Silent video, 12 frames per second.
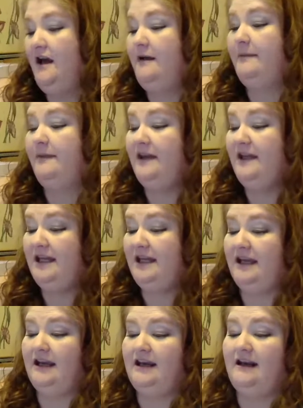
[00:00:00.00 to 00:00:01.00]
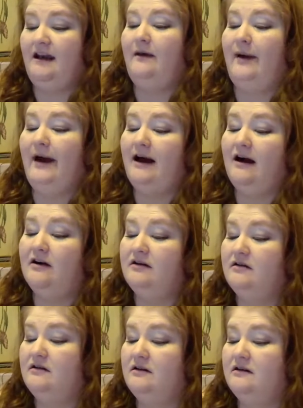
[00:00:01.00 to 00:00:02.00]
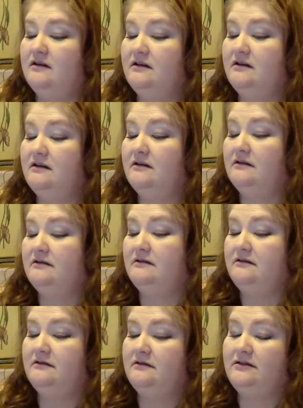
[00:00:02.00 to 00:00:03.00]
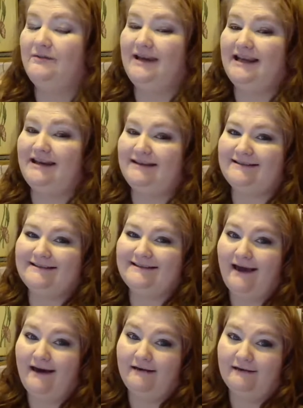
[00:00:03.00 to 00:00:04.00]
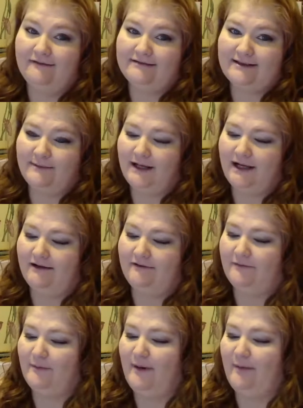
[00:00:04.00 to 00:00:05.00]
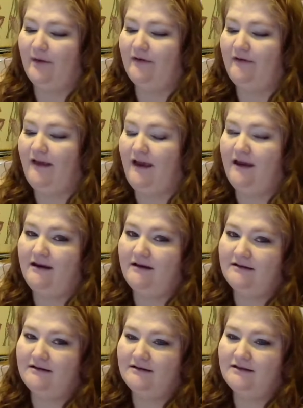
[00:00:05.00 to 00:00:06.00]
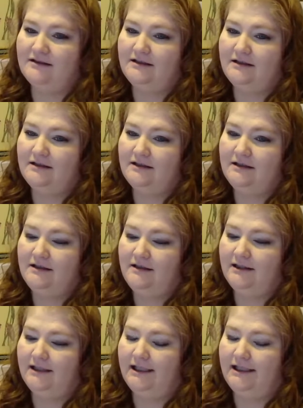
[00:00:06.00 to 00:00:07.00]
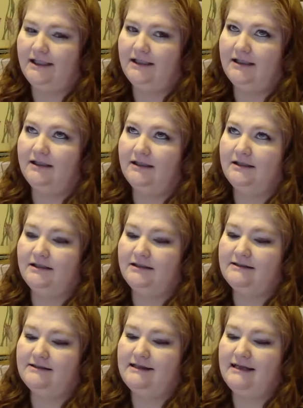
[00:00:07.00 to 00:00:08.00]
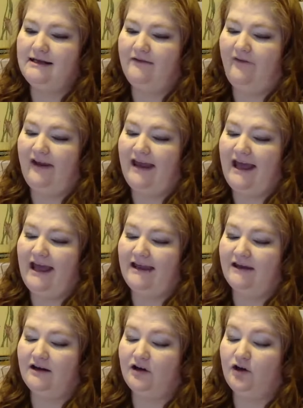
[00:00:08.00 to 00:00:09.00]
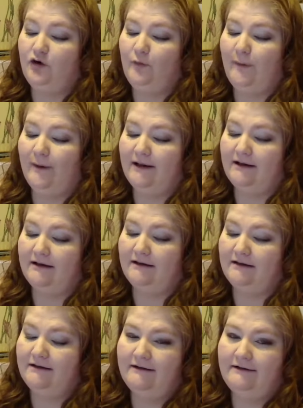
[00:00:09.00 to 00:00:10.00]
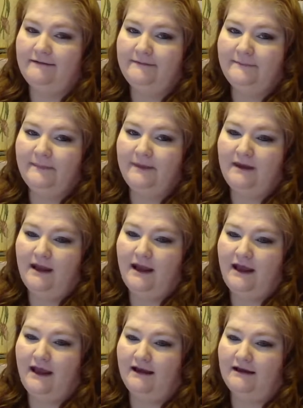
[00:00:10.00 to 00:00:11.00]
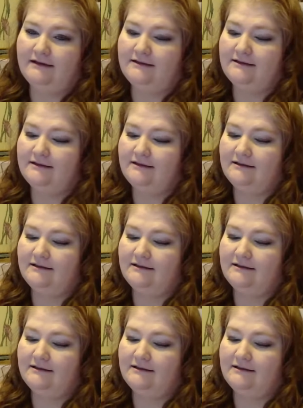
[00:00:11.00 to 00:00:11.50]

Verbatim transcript: I'm thinking about doing a sale of some kind for my birthday. Like, seeing if I can't get a coupon and